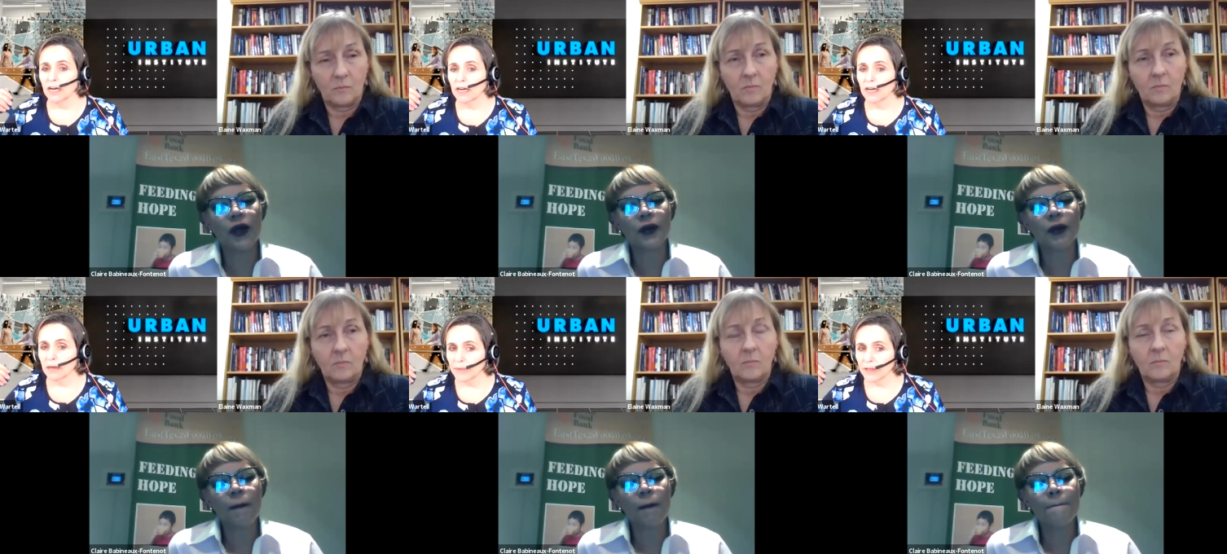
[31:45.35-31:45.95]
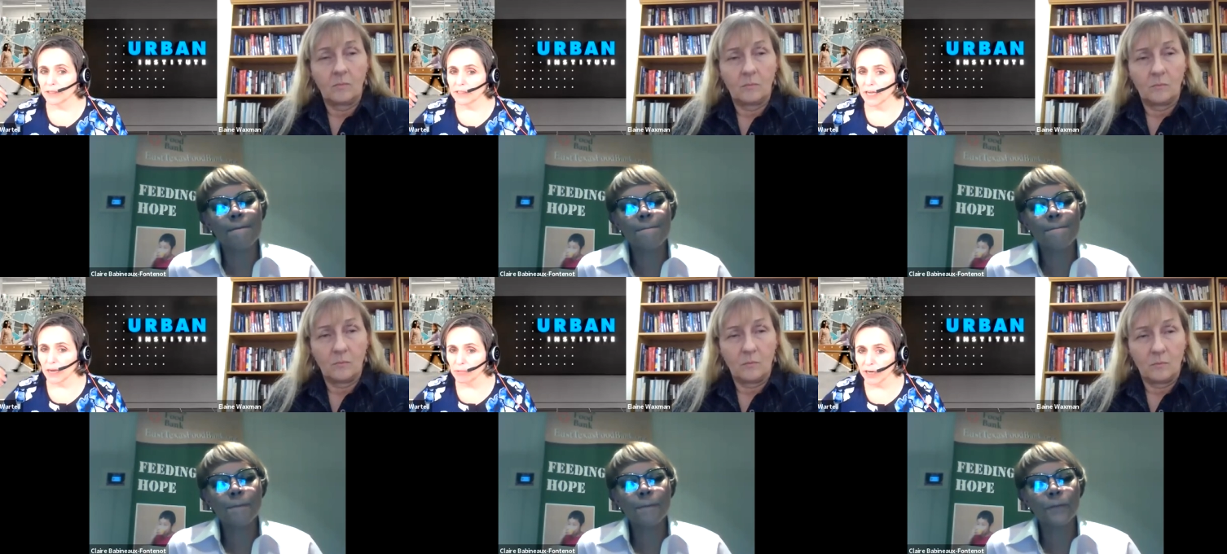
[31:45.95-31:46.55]
Speaker 1: Um,
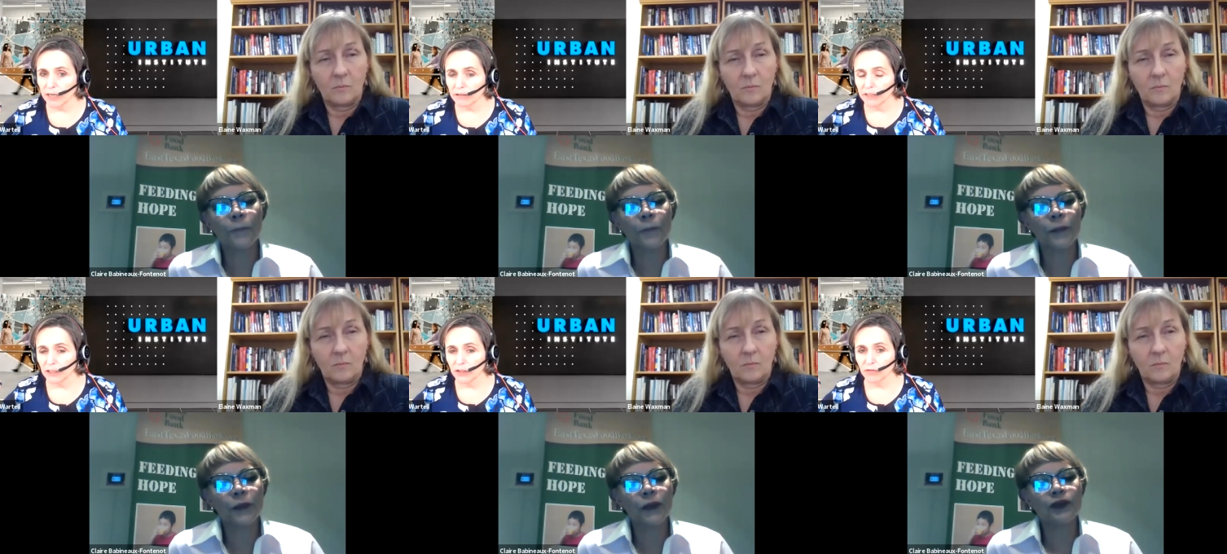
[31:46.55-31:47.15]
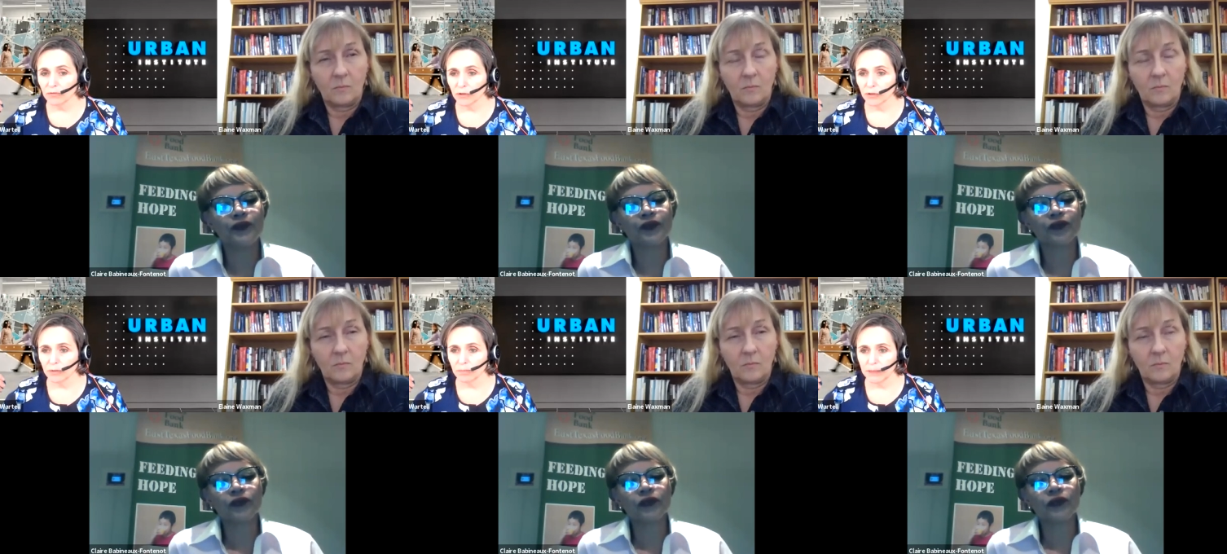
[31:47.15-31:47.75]
top priorities
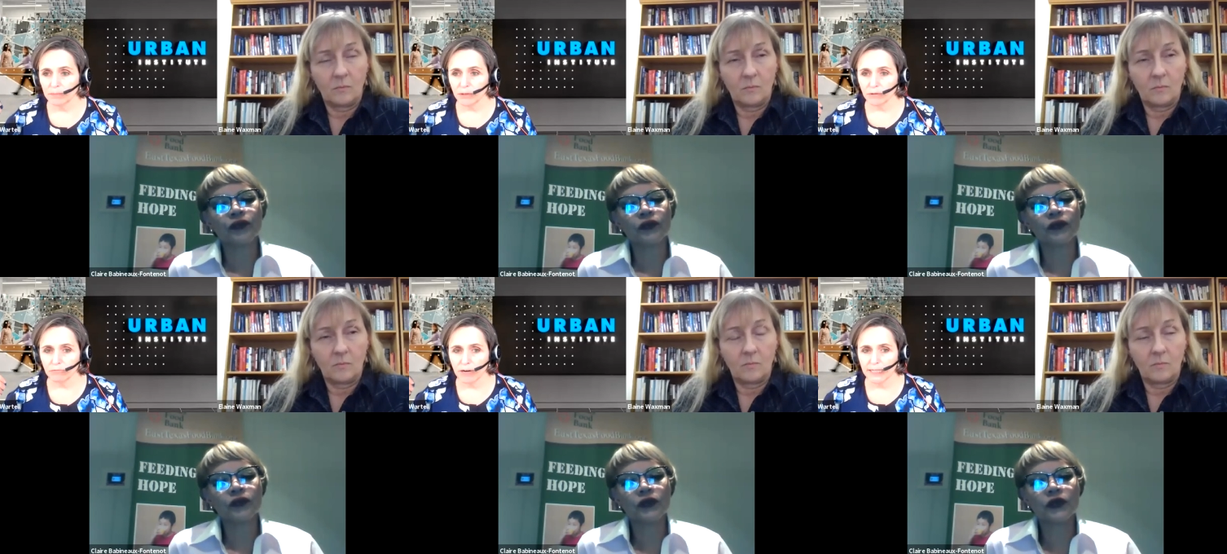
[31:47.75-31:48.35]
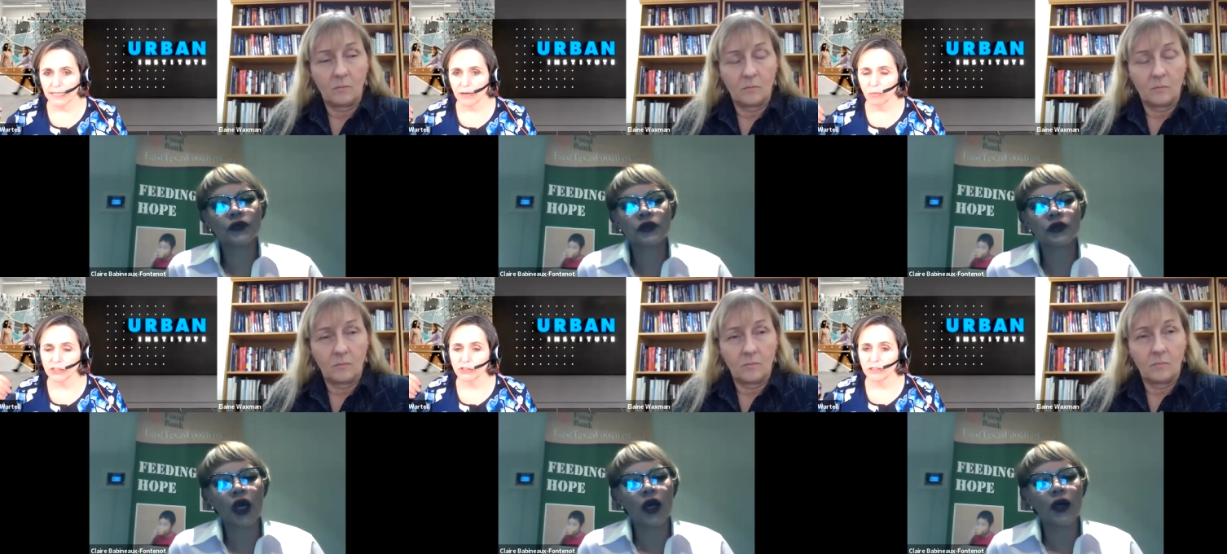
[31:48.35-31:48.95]
for people right now.
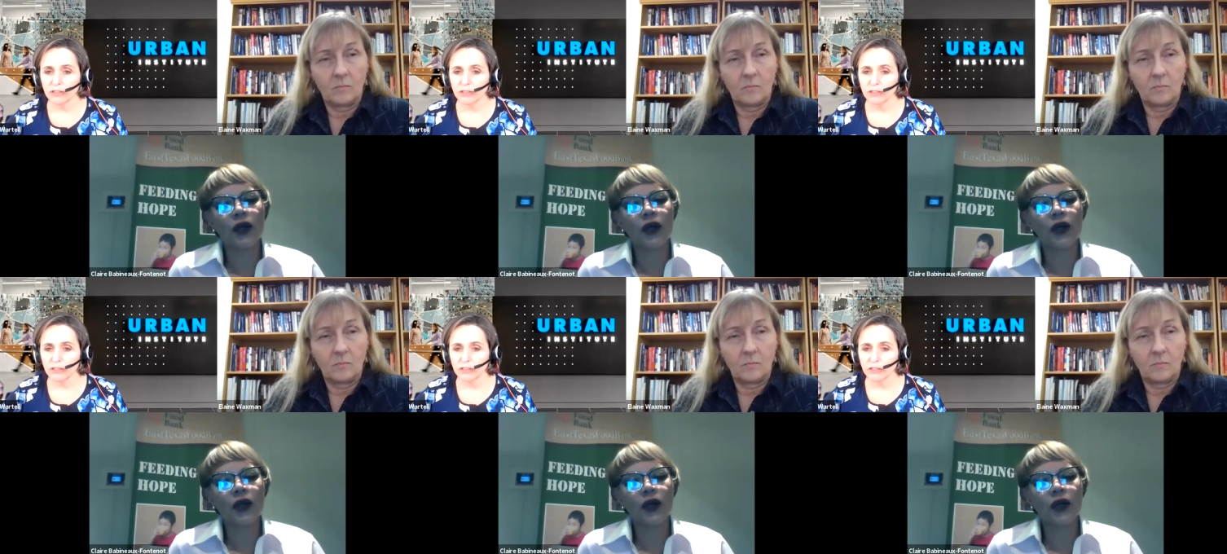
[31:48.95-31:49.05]
What should